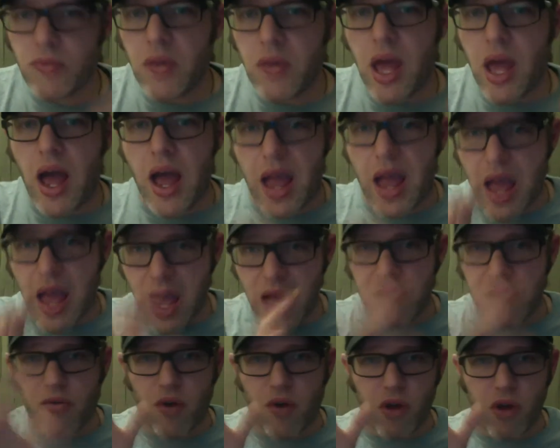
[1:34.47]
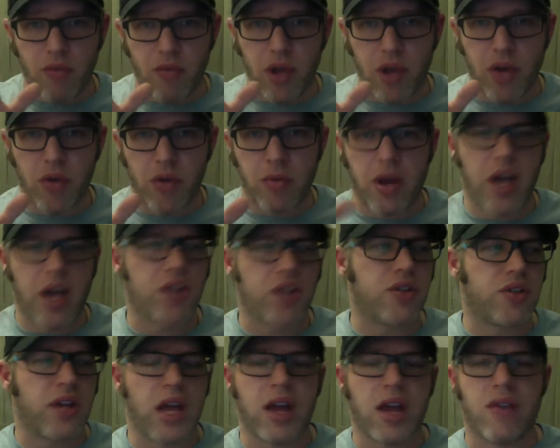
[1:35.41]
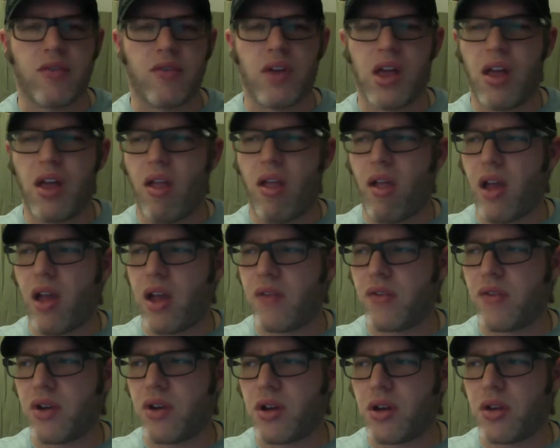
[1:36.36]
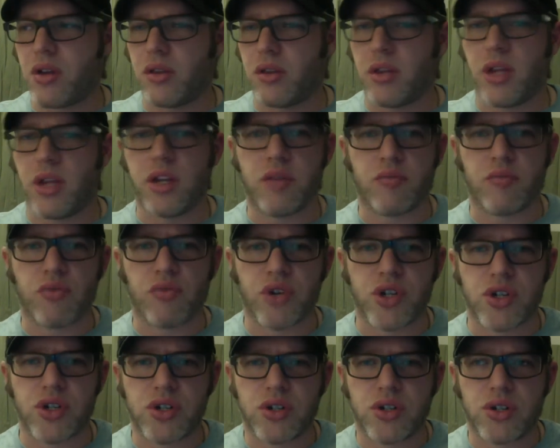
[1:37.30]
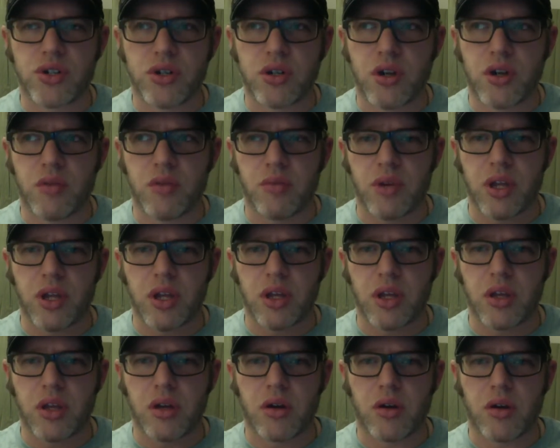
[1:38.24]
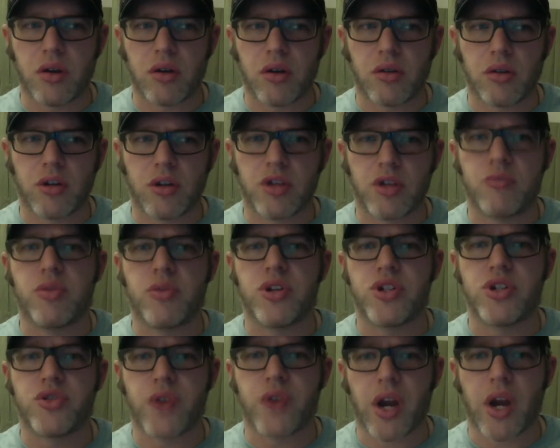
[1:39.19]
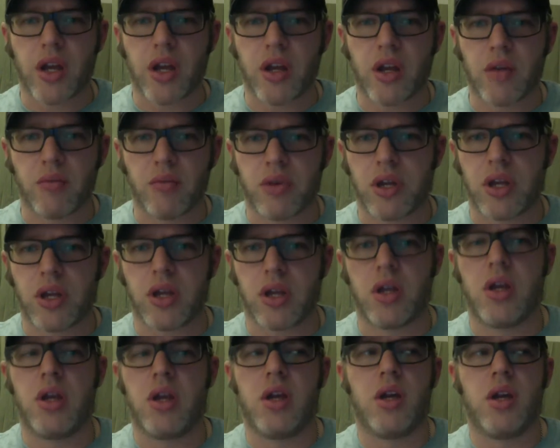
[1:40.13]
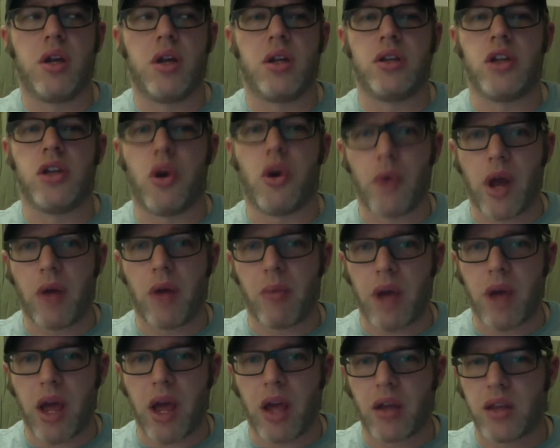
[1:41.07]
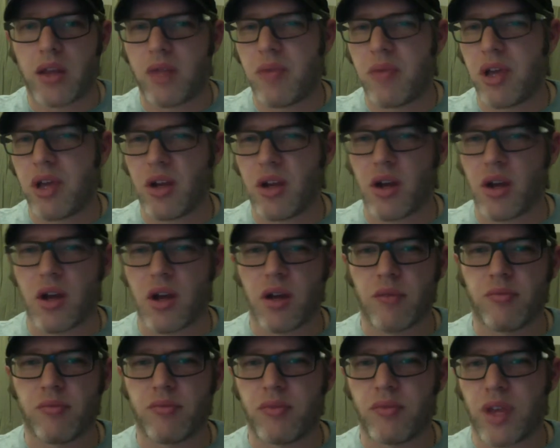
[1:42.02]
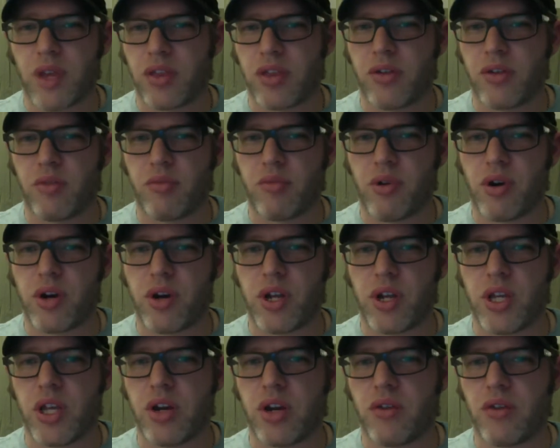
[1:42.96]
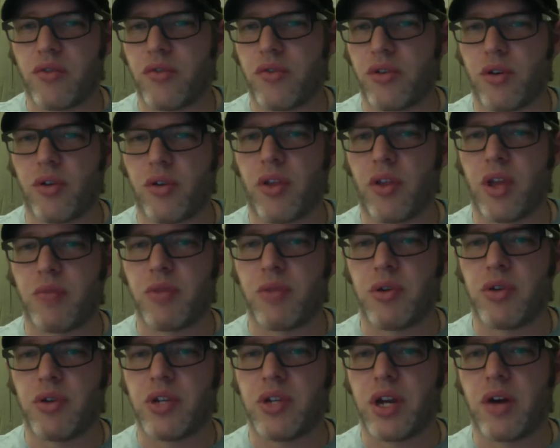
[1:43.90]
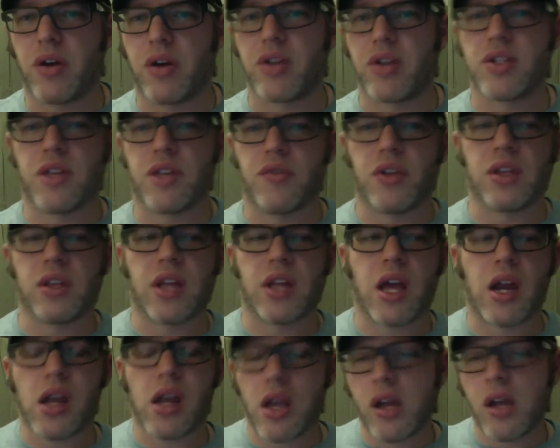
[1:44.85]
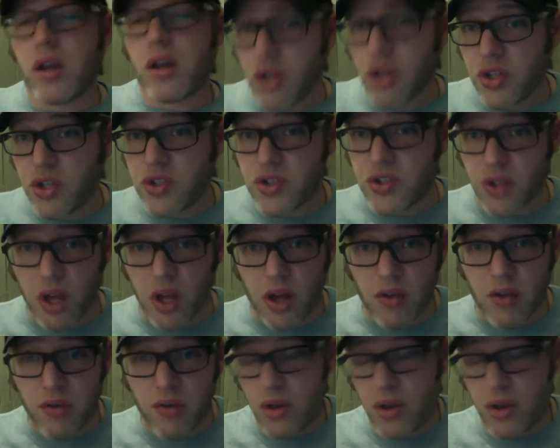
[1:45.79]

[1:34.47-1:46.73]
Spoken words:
I have all of my equipment. I have a London Bridge company or London Bridge Trading Company loadout bag. They make like third party gear for like military stuff like that. Good stuff.